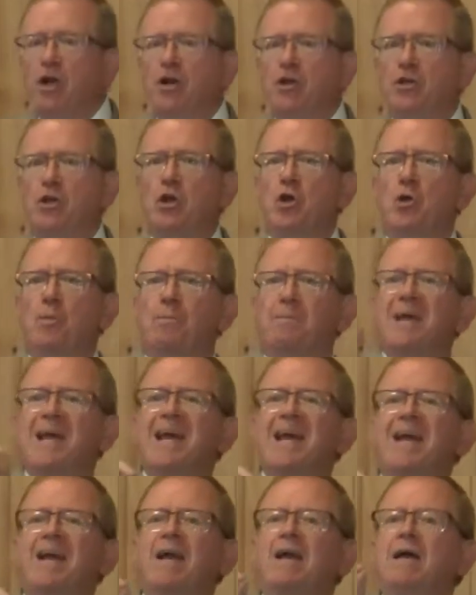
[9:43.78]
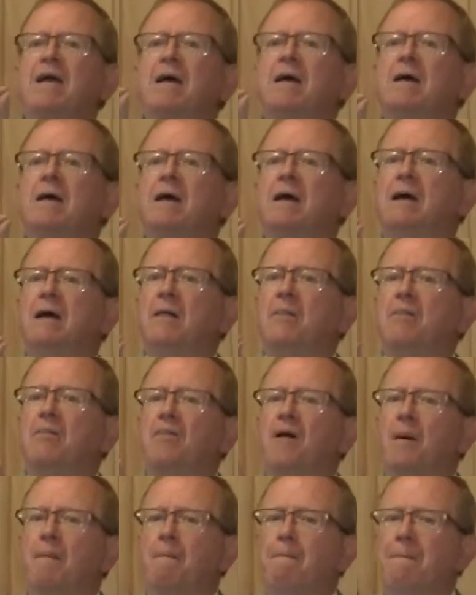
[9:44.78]
You pick
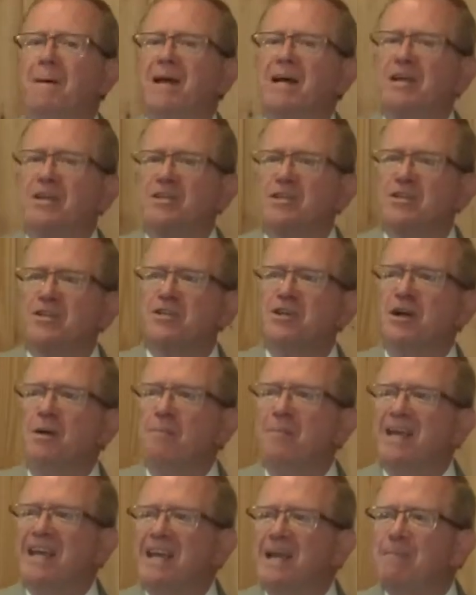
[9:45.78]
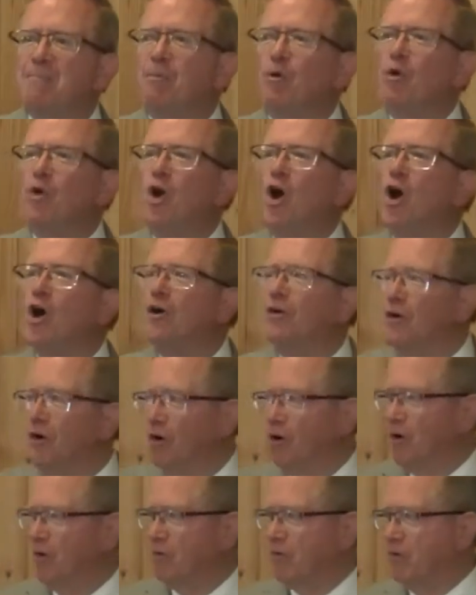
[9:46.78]
the best people on
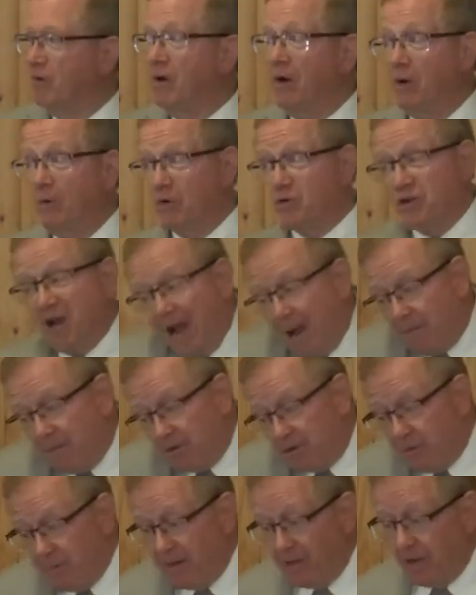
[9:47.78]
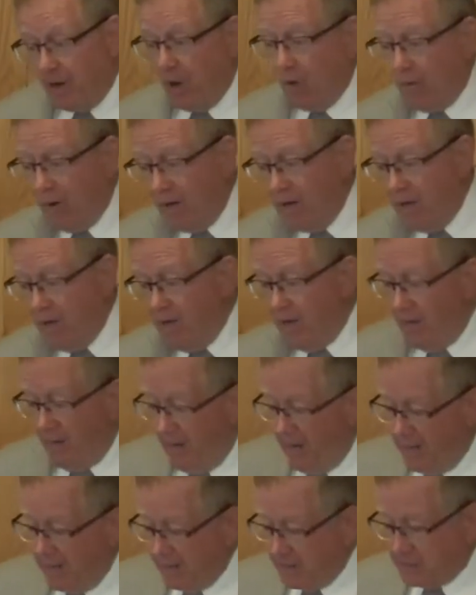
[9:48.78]
earth, which happened to be Noah
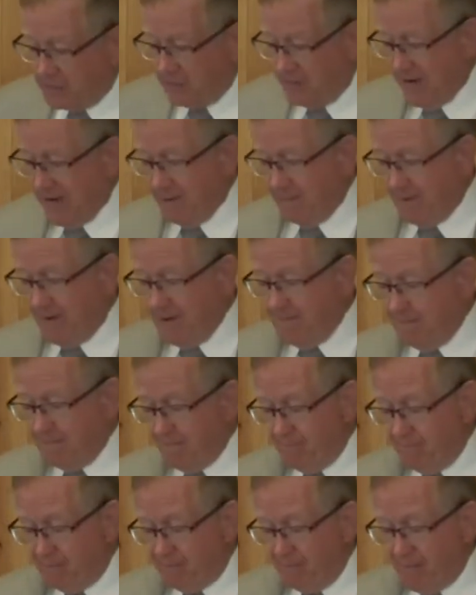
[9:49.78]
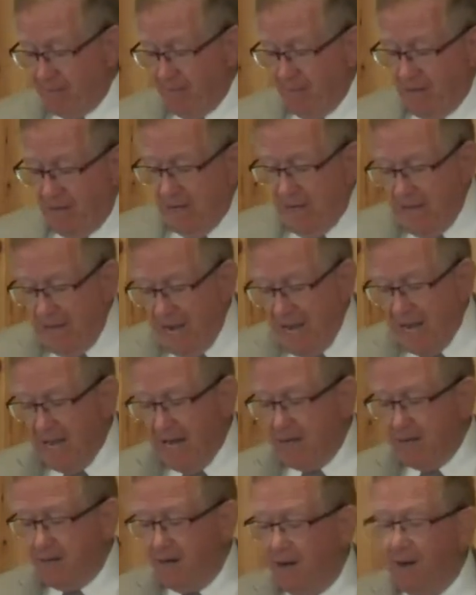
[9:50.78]
and his family,
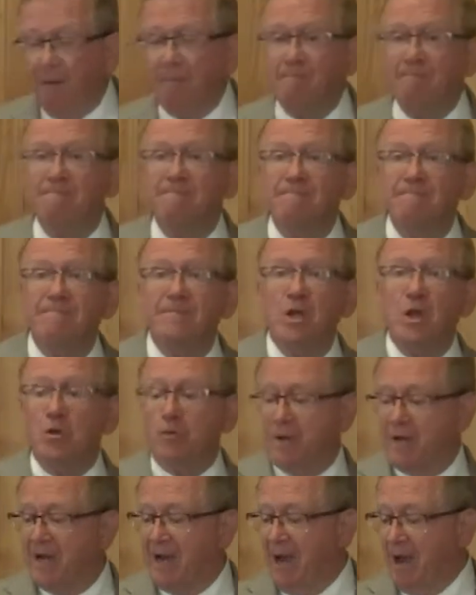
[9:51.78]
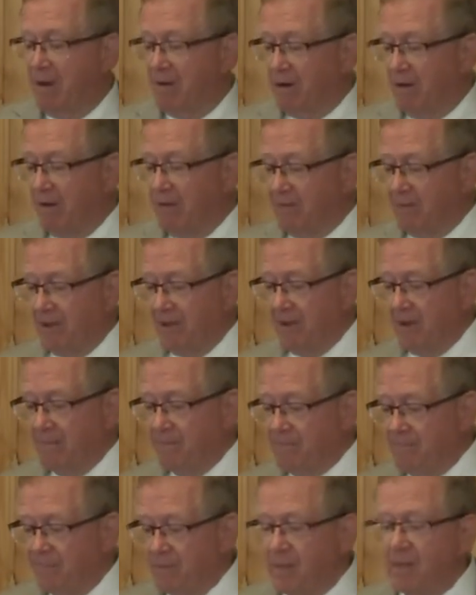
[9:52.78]
and you count on
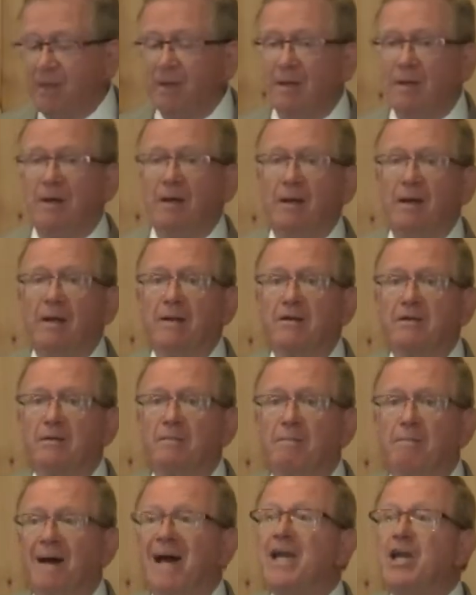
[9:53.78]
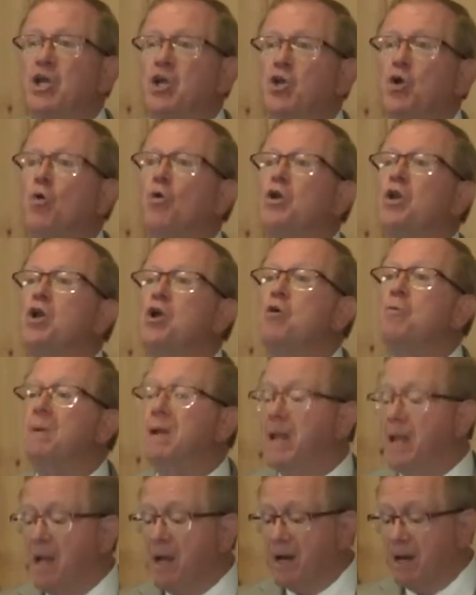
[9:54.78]
them to make your new
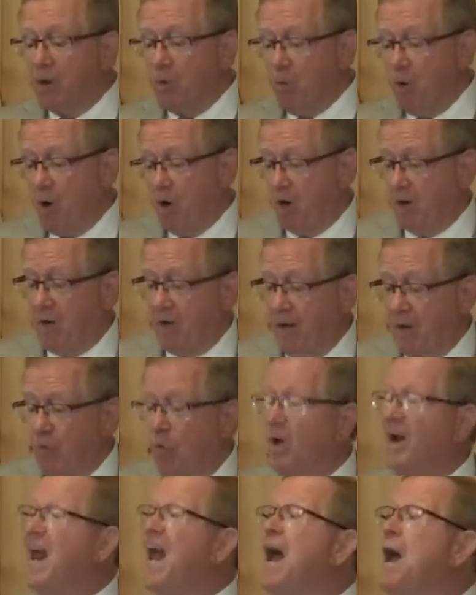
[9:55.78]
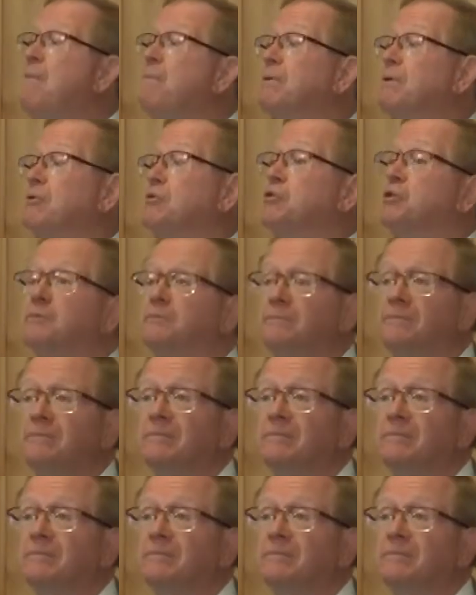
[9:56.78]
beginning work. And what happens?